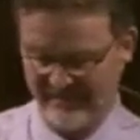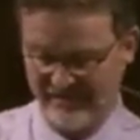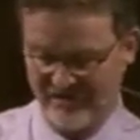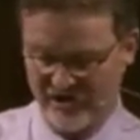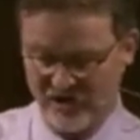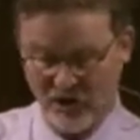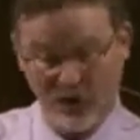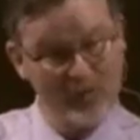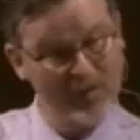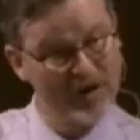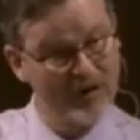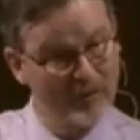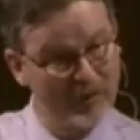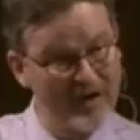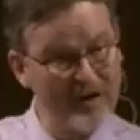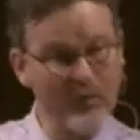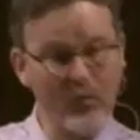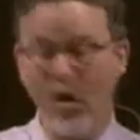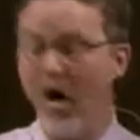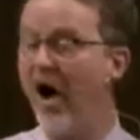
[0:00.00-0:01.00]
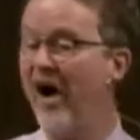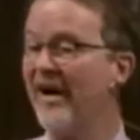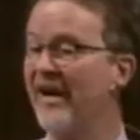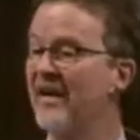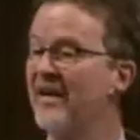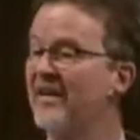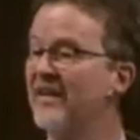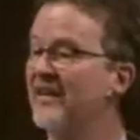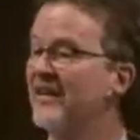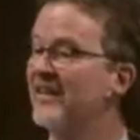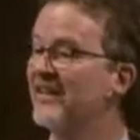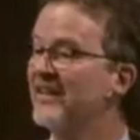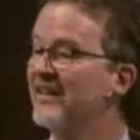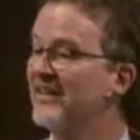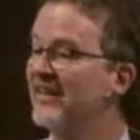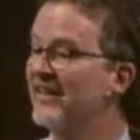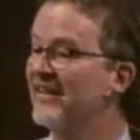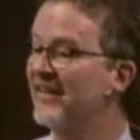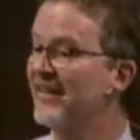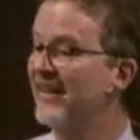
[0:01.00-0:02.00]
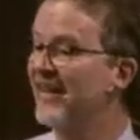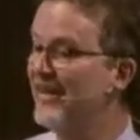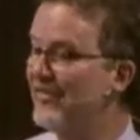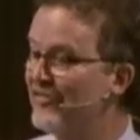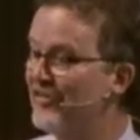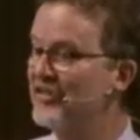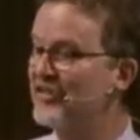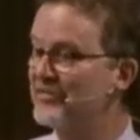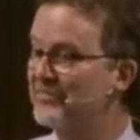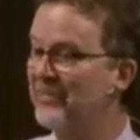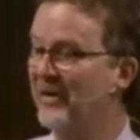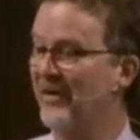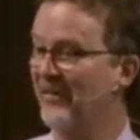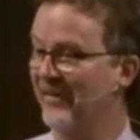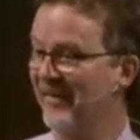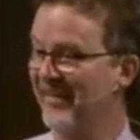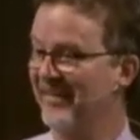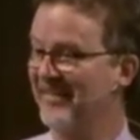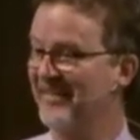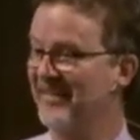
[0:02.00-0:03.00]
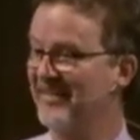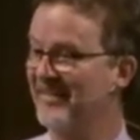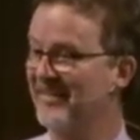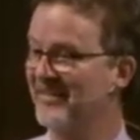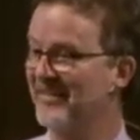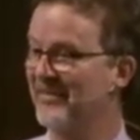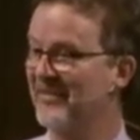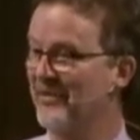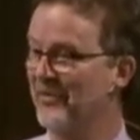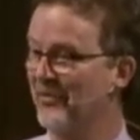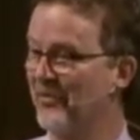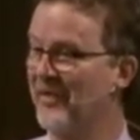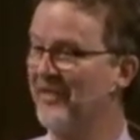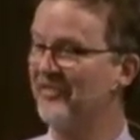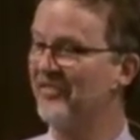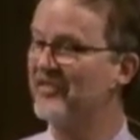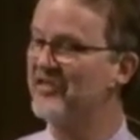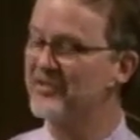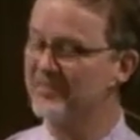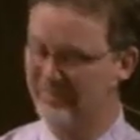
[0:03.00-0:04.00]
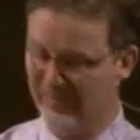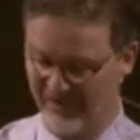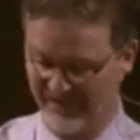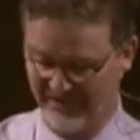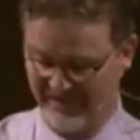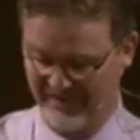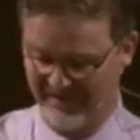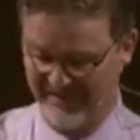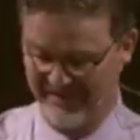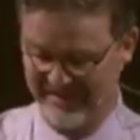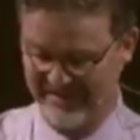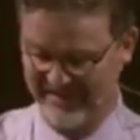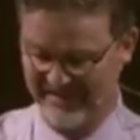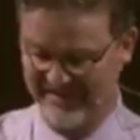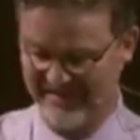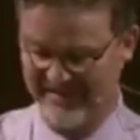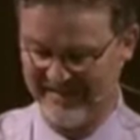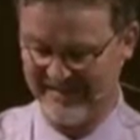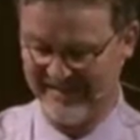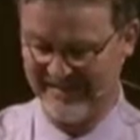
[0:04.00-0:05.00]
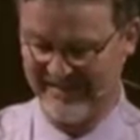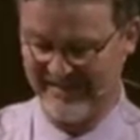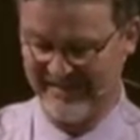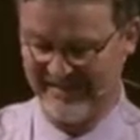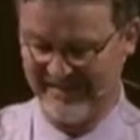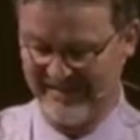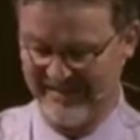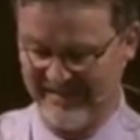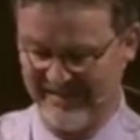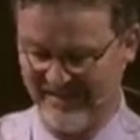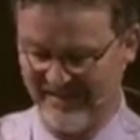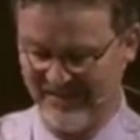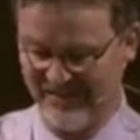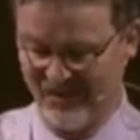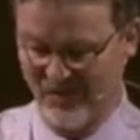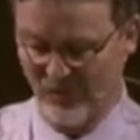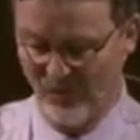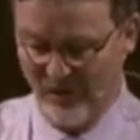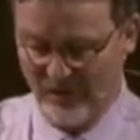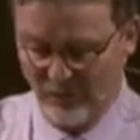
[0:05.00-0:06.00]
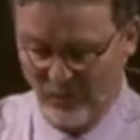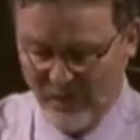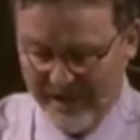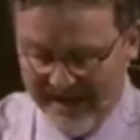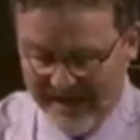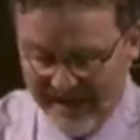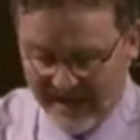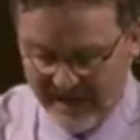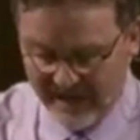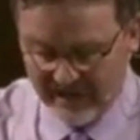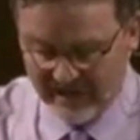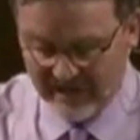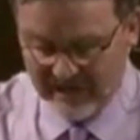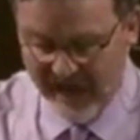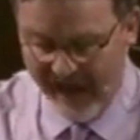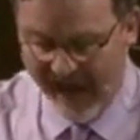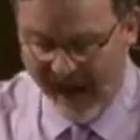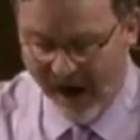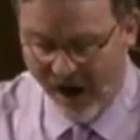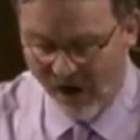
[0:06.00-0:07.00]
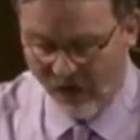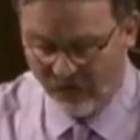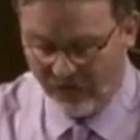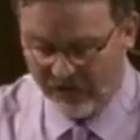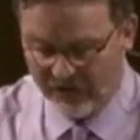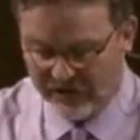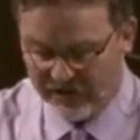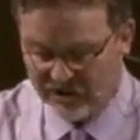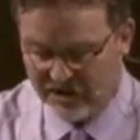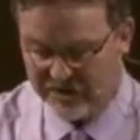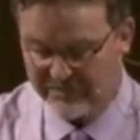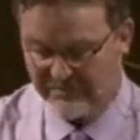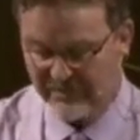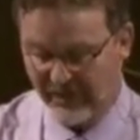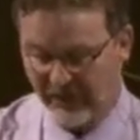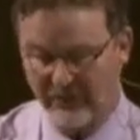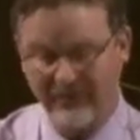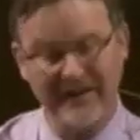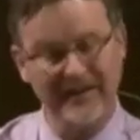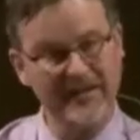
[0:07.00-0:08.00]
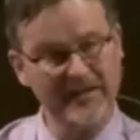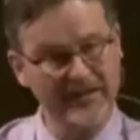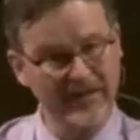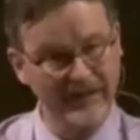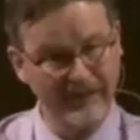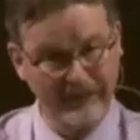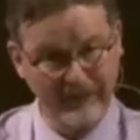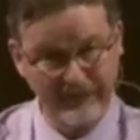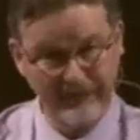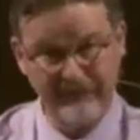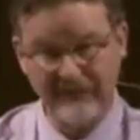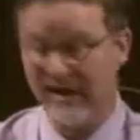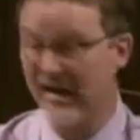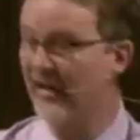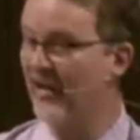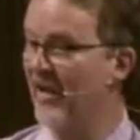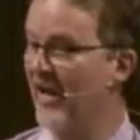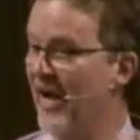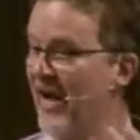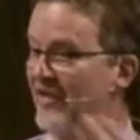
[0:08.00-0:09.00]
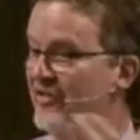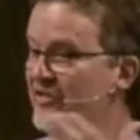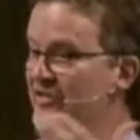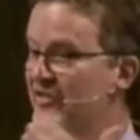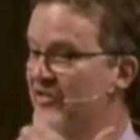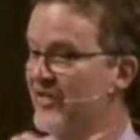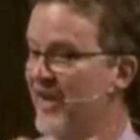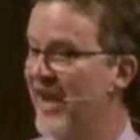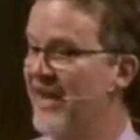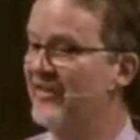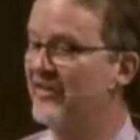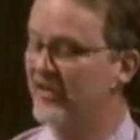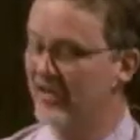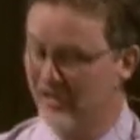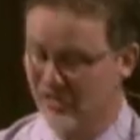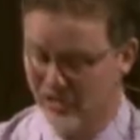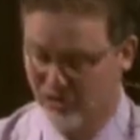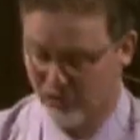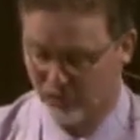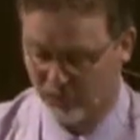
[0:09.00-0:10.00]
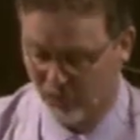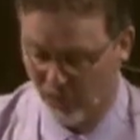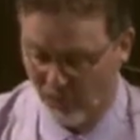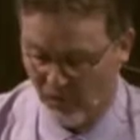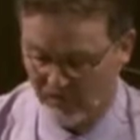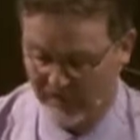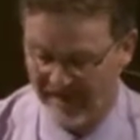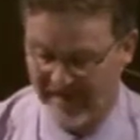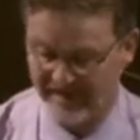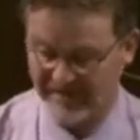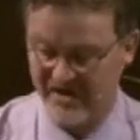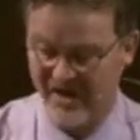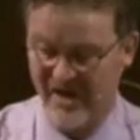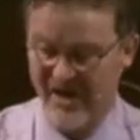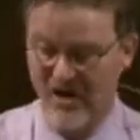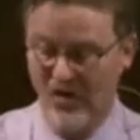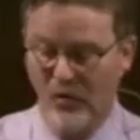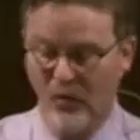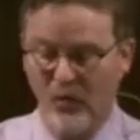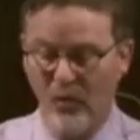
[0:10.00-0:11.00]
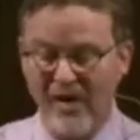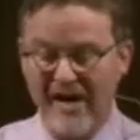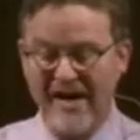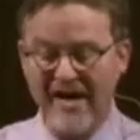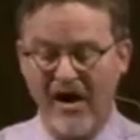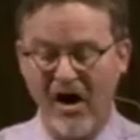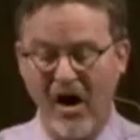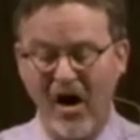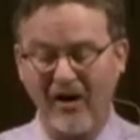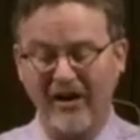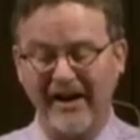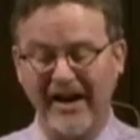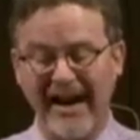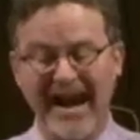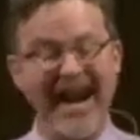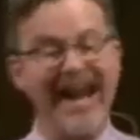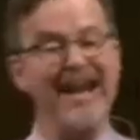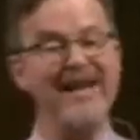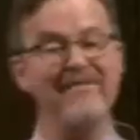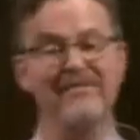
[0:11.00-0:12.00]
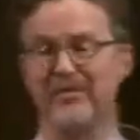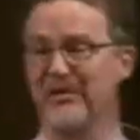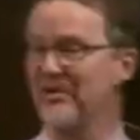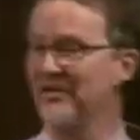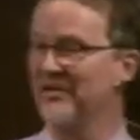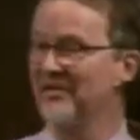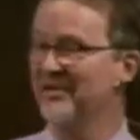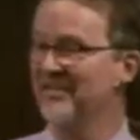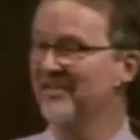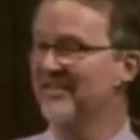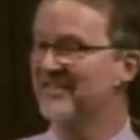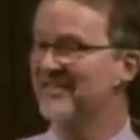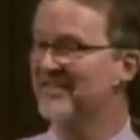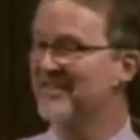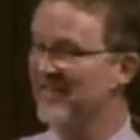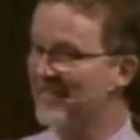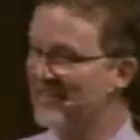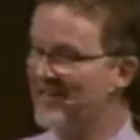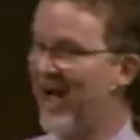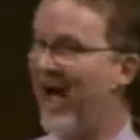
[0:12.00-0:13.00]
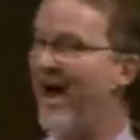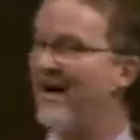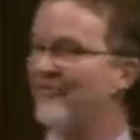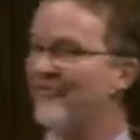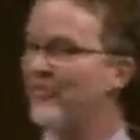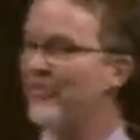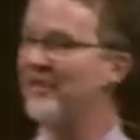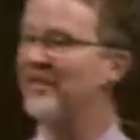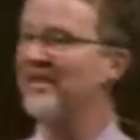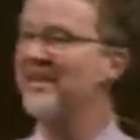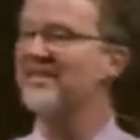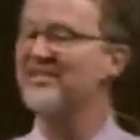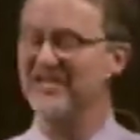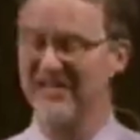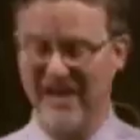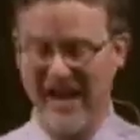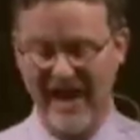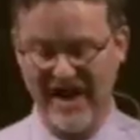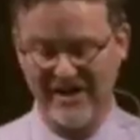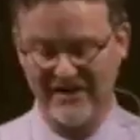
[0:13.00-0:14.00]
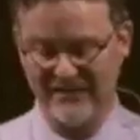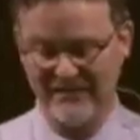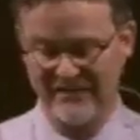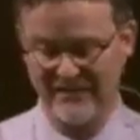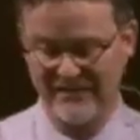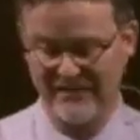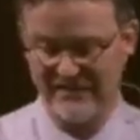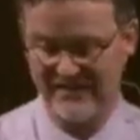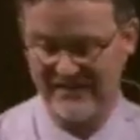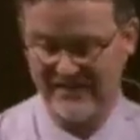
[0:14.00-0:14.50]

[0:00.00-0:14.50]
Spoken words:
And so when we walk in the Spirit or with the Spirit, when we allow the Spirit to fill us and control us, we are able to love with His love.